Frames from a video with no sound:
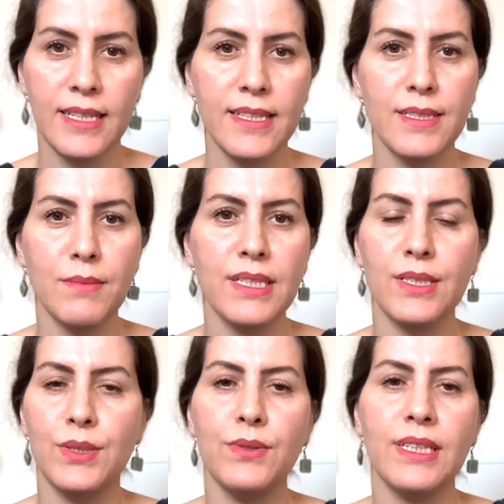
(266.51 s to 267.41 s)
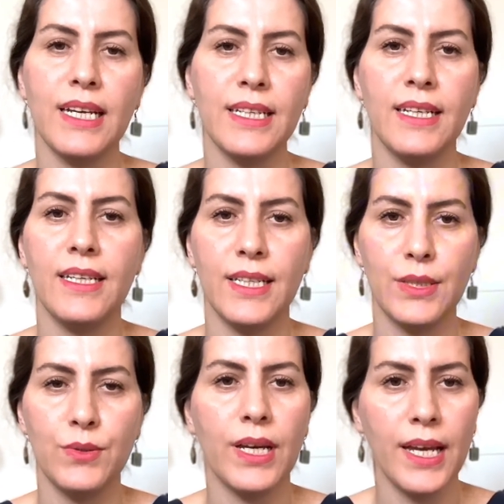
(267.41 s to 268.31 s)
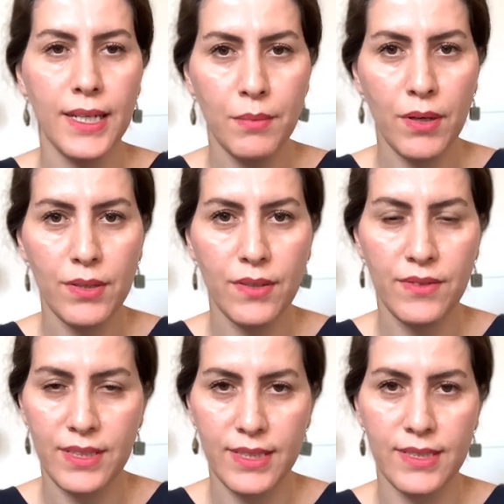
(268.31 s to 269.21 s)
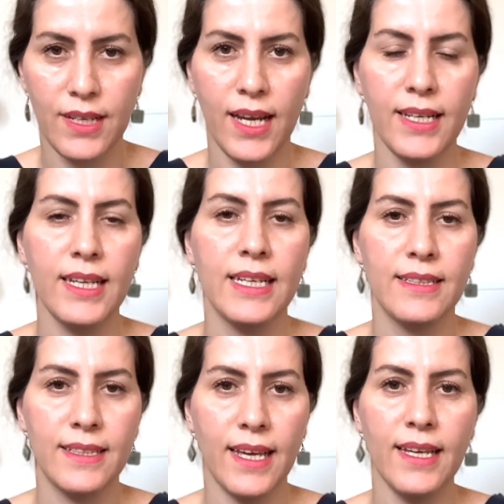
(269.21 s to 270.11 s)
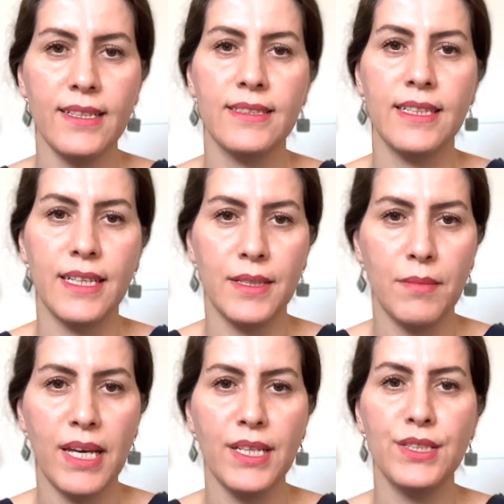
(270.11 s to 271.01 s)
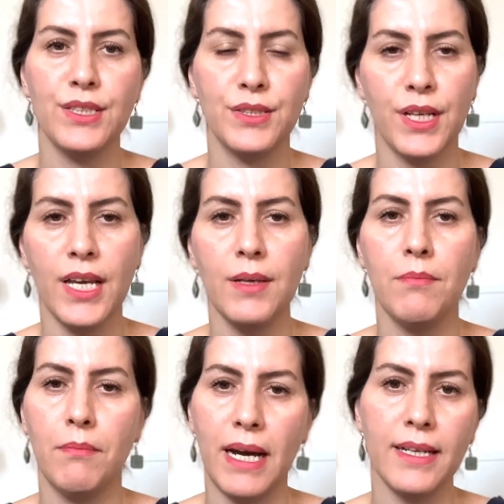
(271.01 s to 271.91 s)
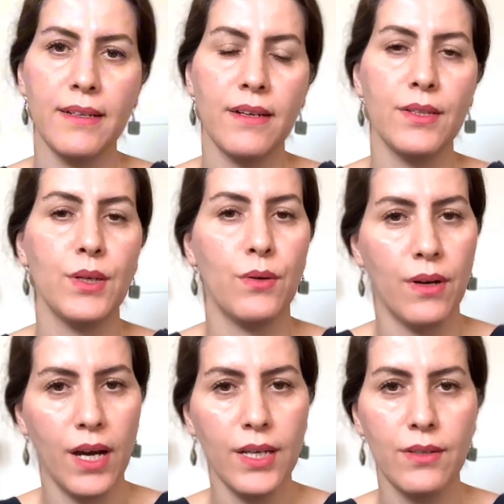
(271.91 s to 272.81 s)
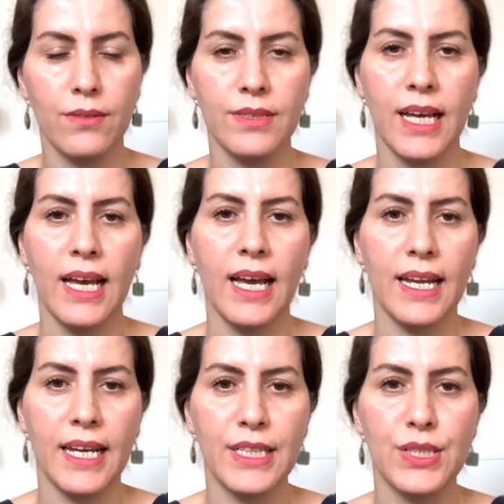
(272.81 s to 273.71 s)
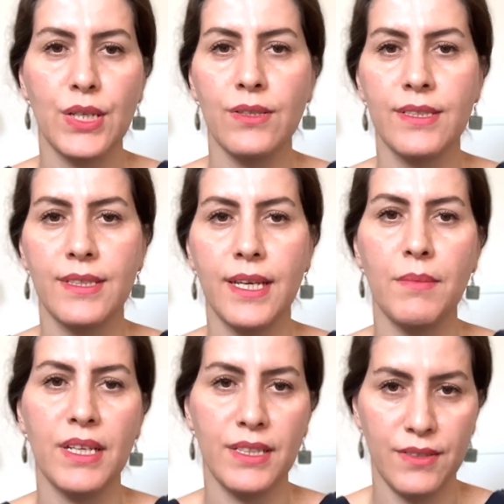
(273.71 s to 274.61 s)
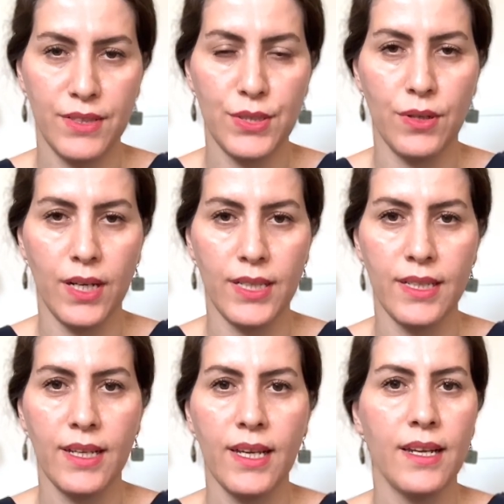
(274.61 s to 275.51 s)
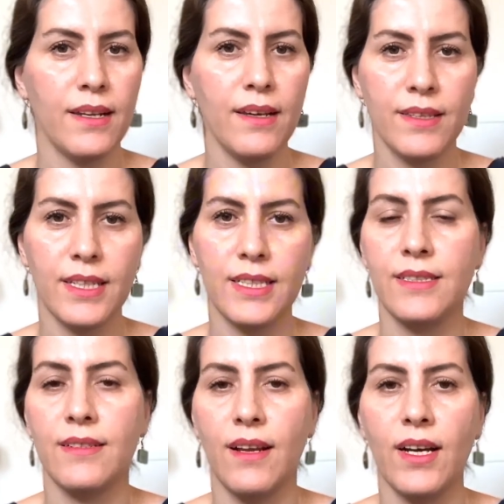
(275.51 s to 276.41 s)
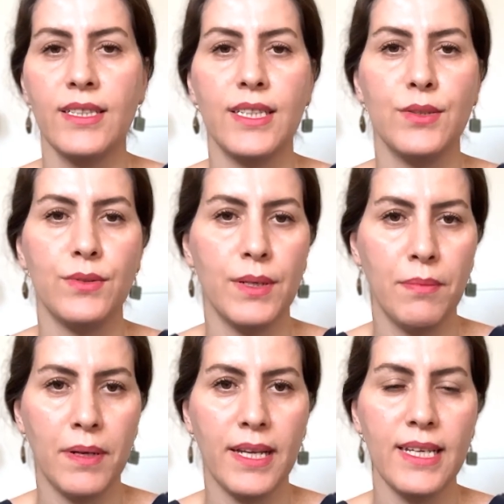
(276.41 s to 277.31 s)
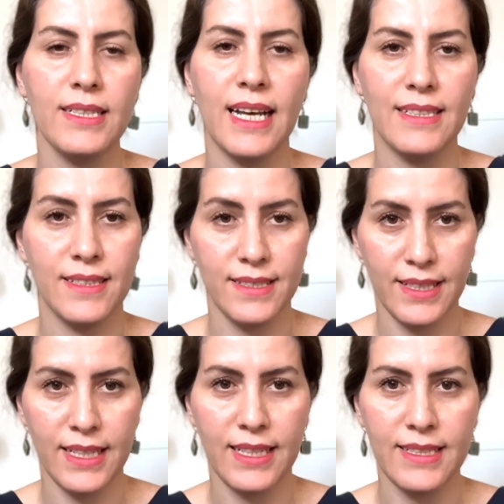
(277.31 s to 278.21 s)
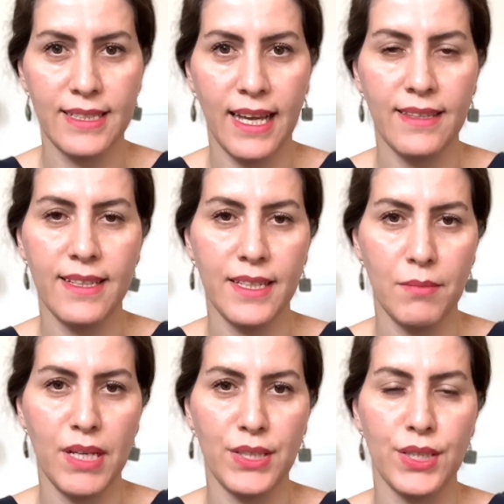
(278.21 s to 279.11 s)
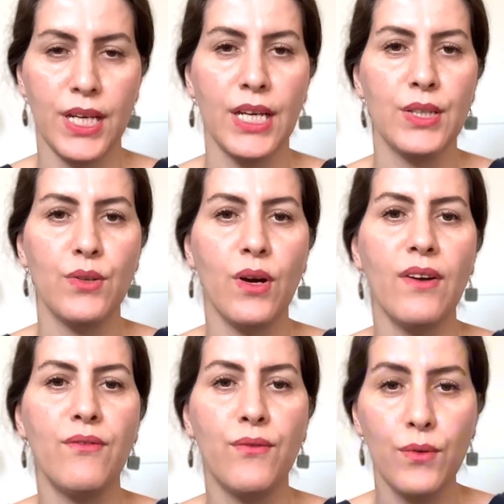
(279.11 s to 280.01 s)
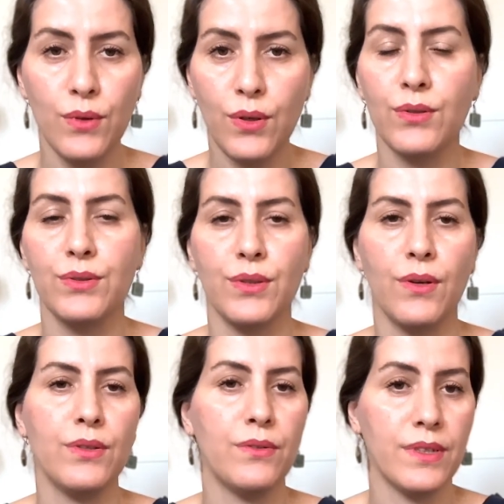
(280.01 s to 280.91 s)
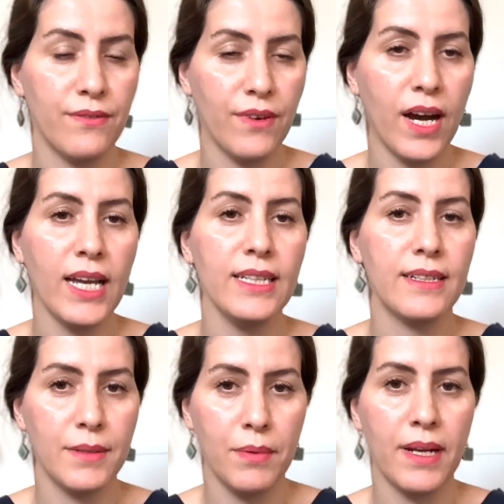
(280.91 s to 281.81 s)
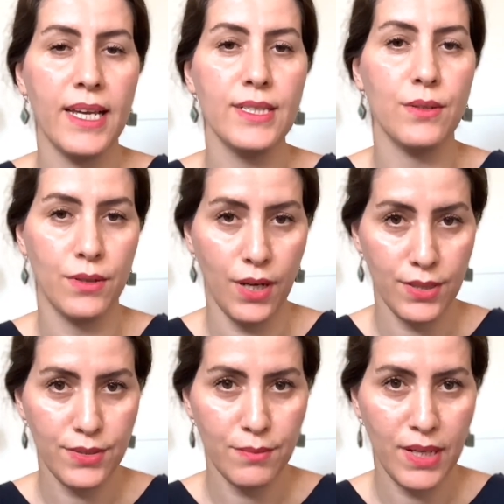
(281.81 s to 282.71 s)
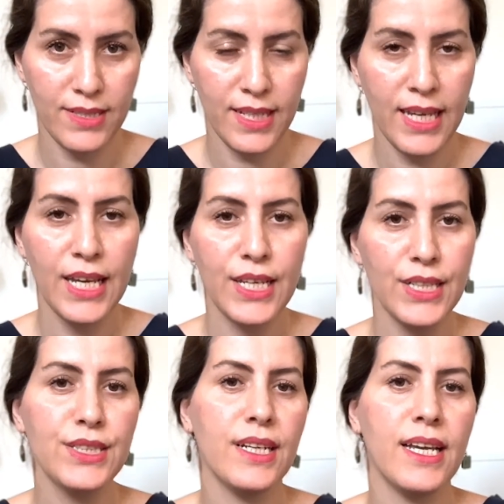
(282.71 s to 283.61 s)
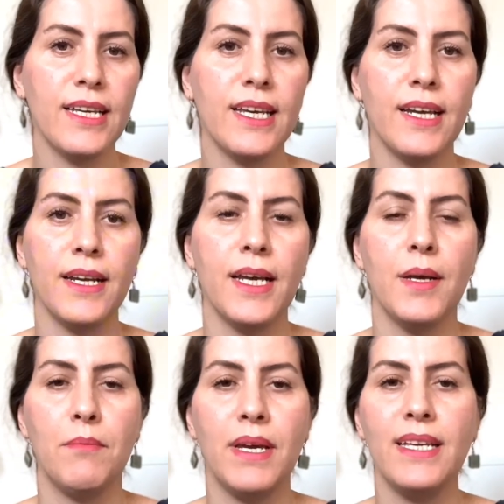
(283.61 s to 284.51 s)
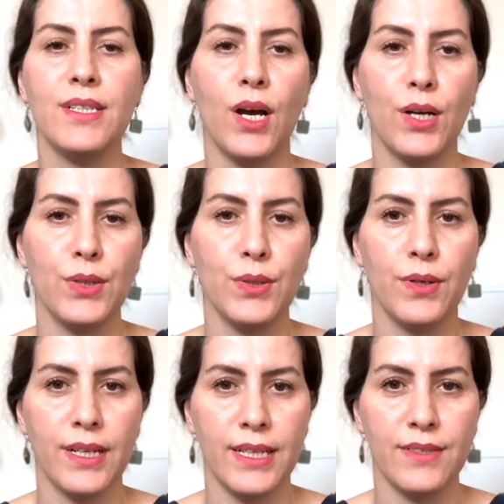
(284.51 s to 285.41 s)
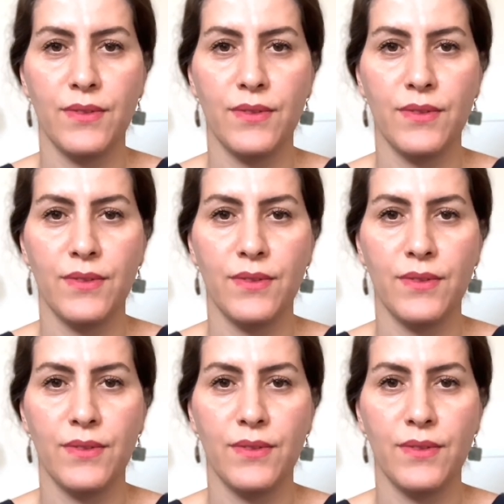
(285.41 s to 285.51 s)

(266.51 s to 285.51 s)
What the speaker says: This means you can click into any part of the design, text, image, shape, background, or icons and adjust them individually. Nothing is locked into a place as a single static image. You have full control to refine, replace, or customize each layer based on your needs.